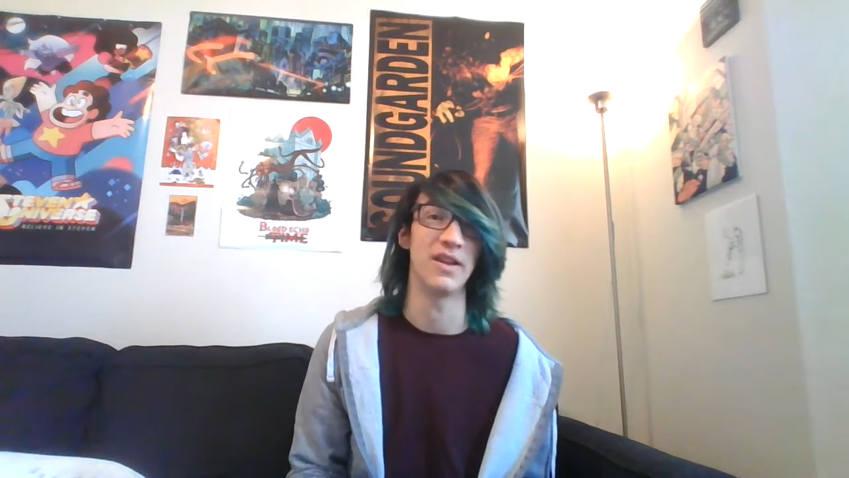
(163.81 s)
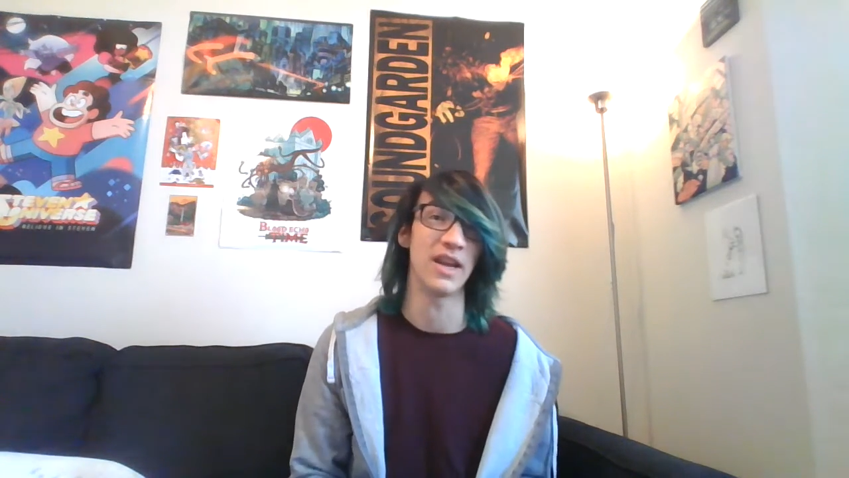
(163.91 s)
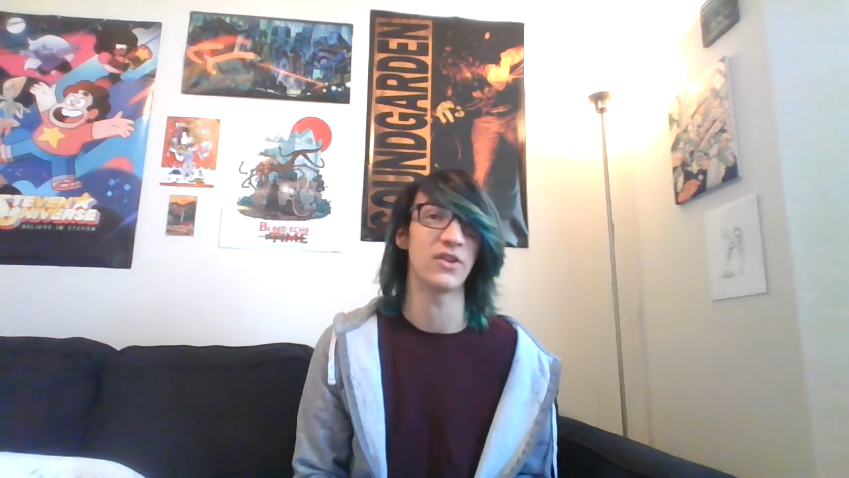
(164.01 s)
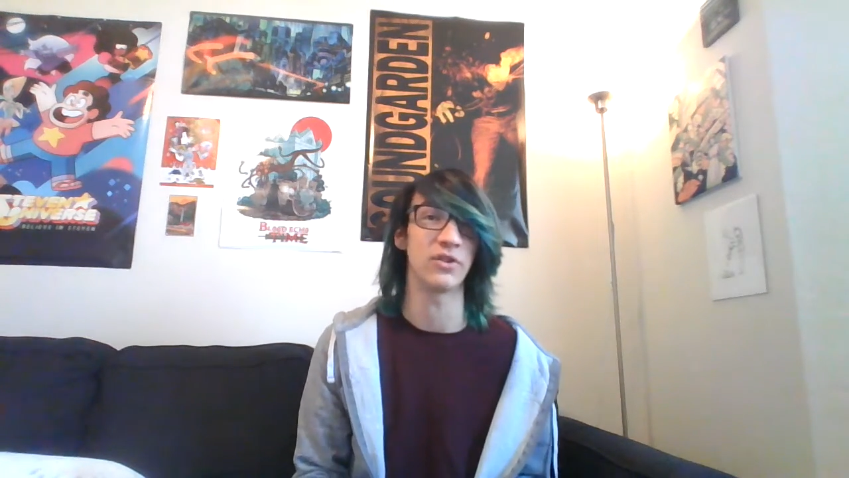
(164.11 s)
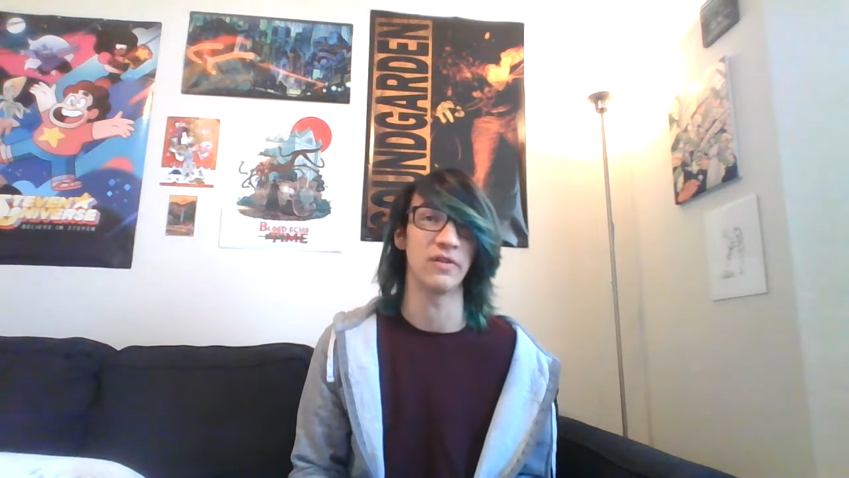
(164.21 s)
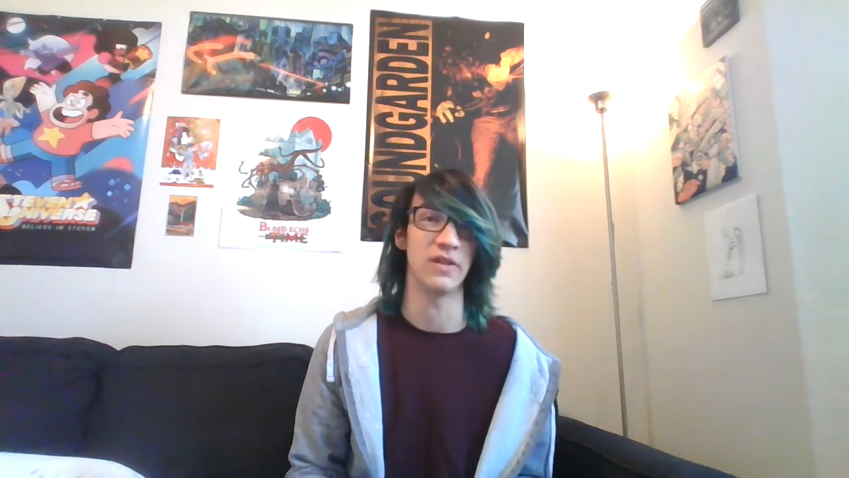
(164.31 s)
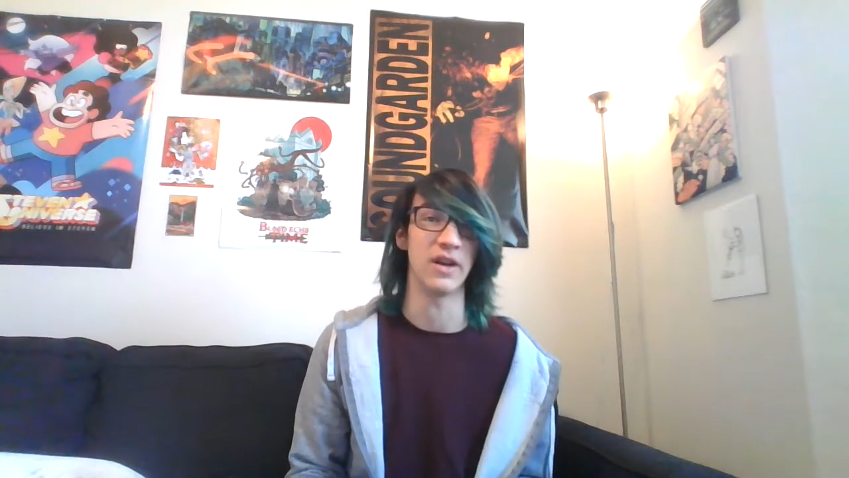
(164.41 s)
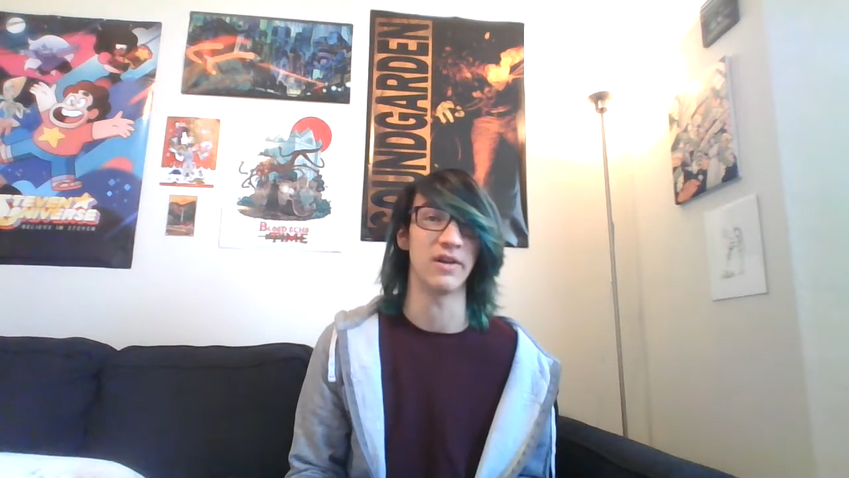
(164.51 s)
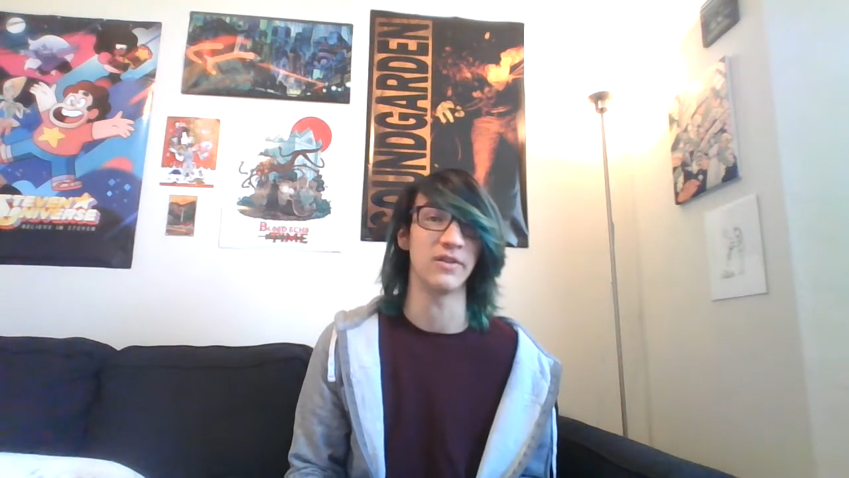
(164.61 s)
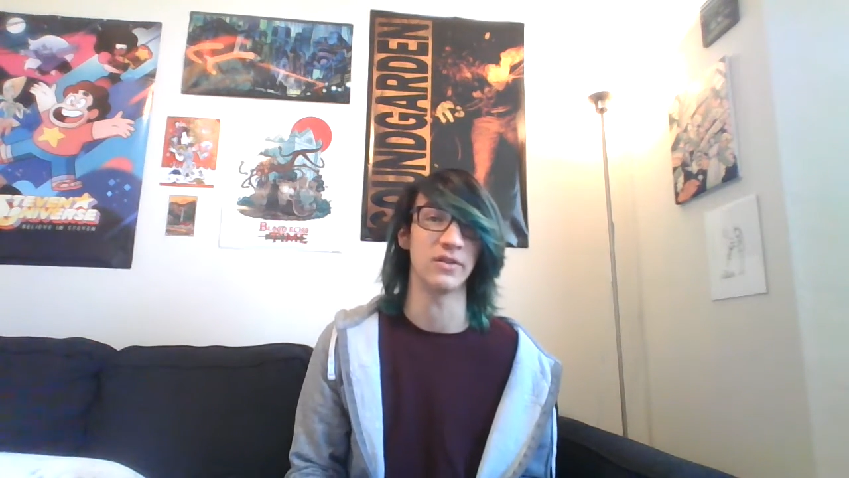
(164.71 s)
nature of the
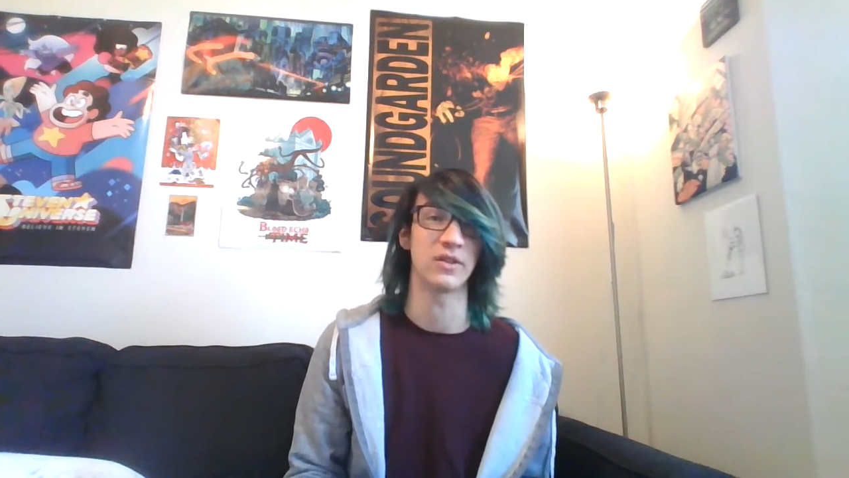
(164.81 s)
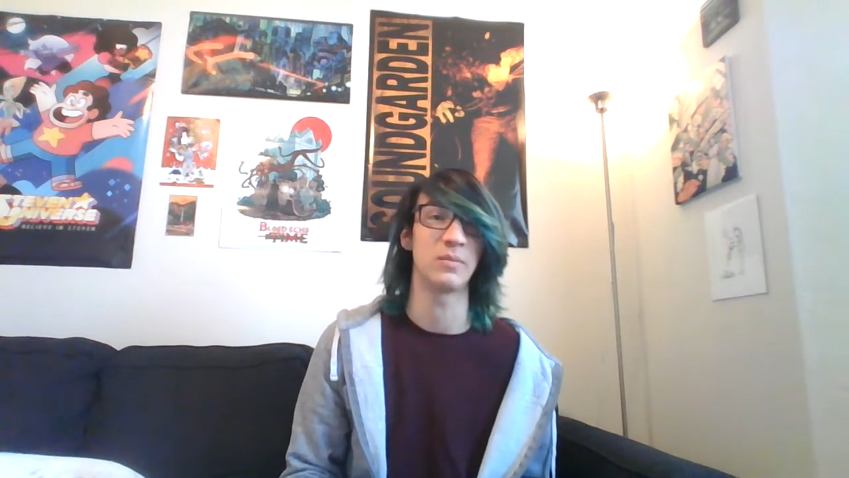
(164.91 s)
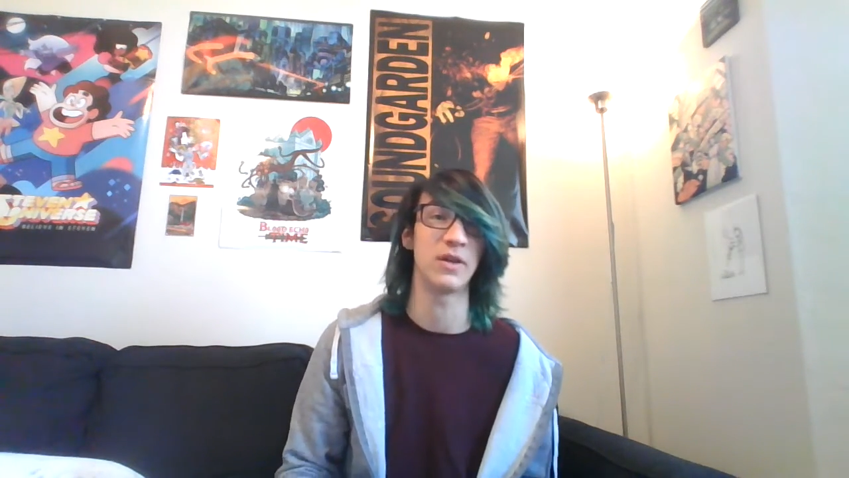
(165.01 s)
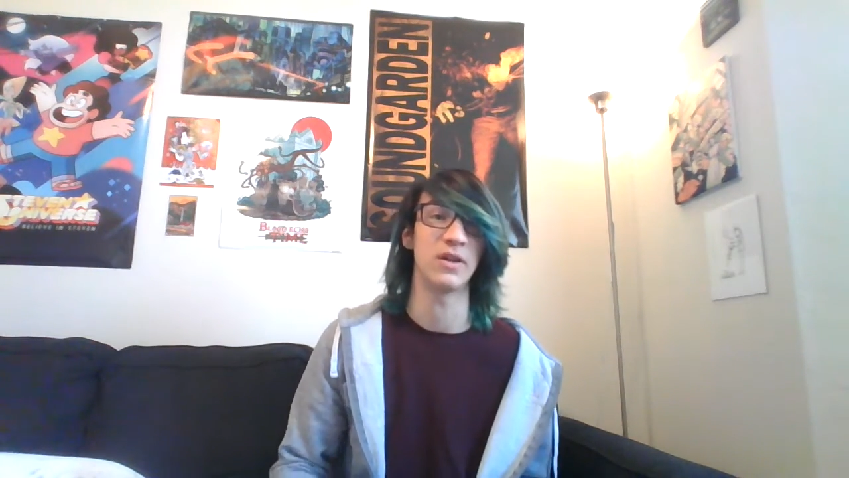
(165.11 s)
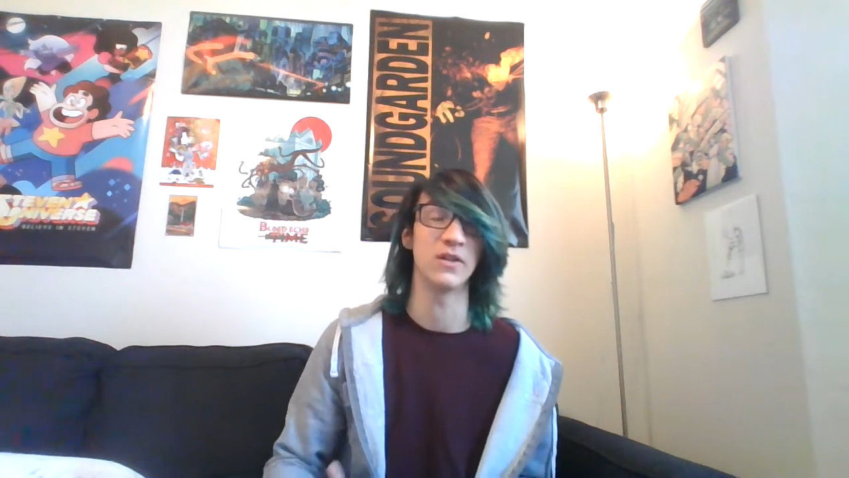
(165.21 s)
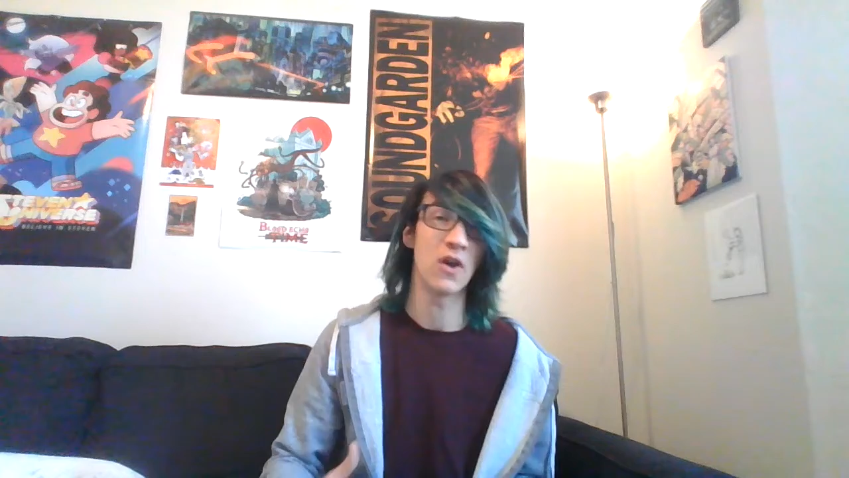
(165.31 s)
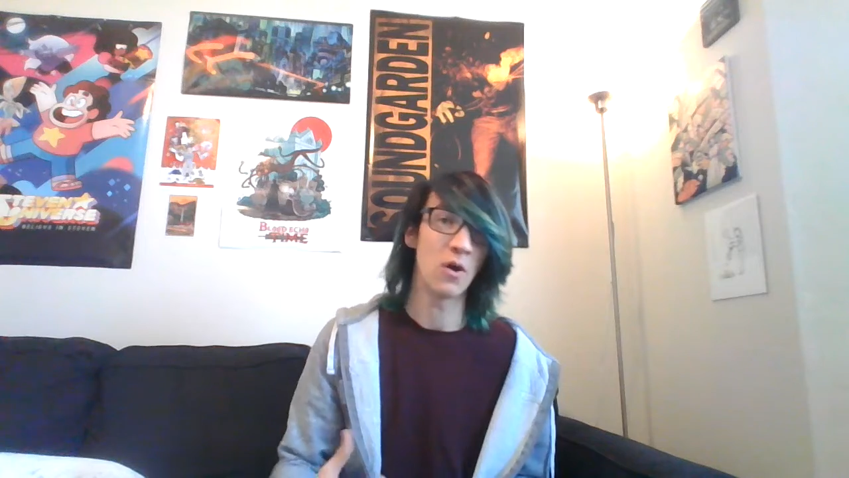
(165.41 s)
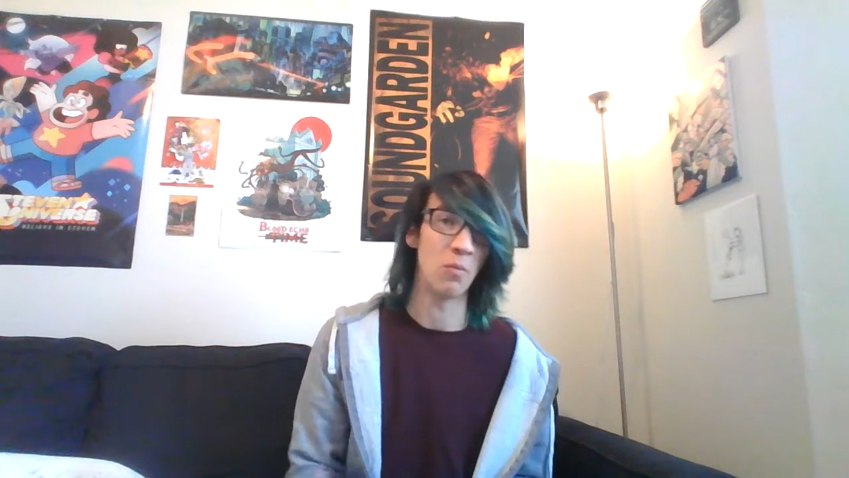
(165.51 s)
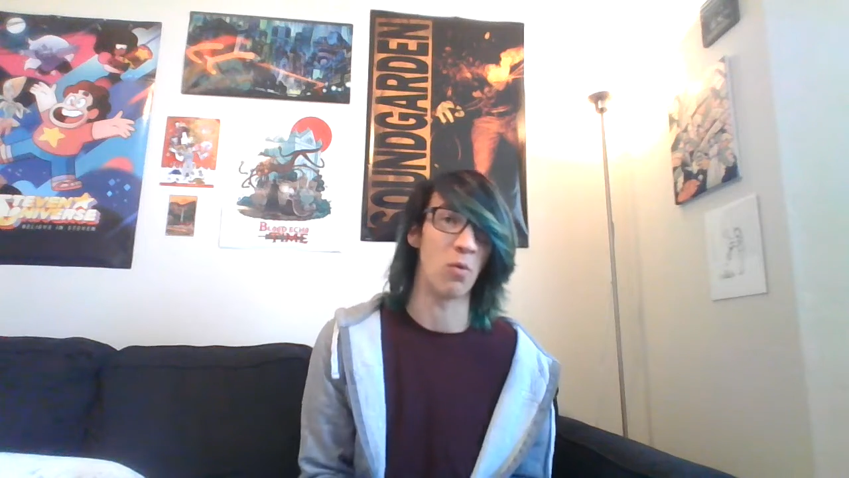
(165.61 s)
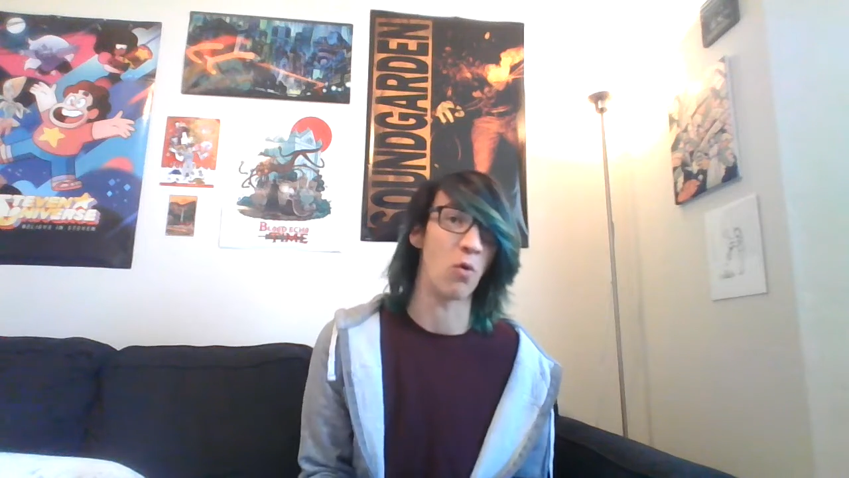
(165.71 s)
narrator's experience
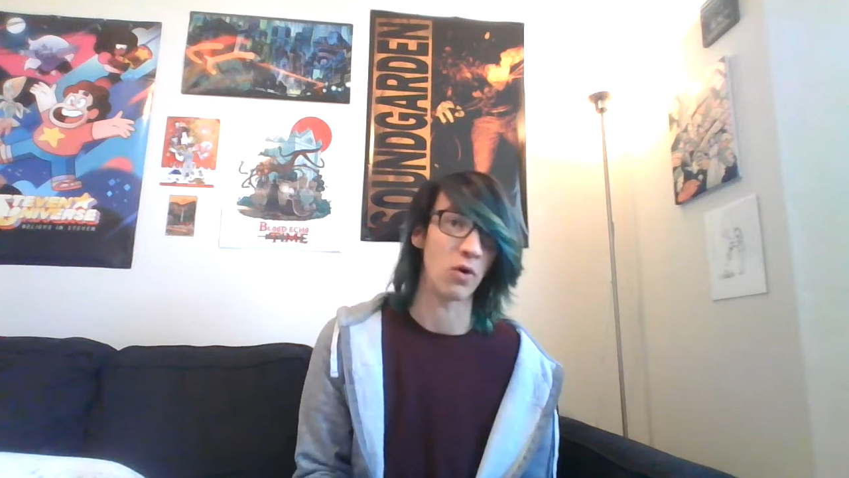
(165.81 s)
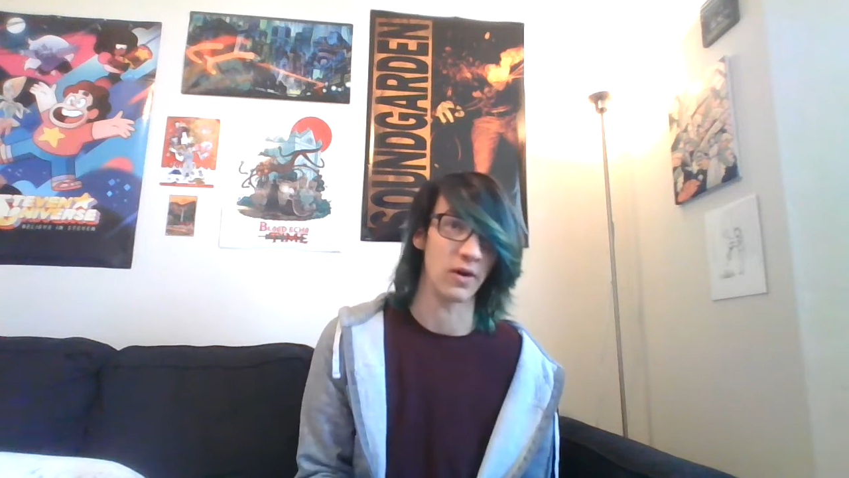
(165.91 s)
more